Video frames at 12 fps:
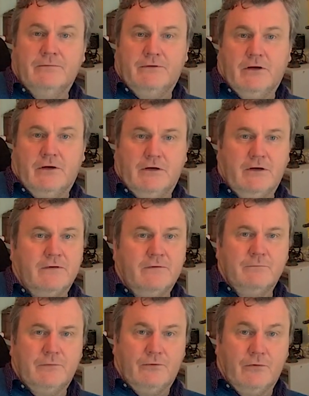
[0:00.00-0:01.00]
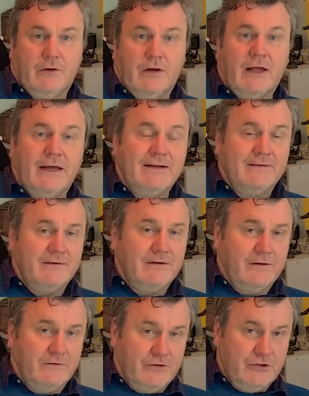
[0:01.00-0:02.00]
of darkness before the light
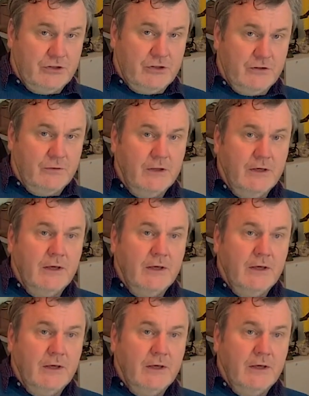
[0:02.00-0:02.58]
starts to show.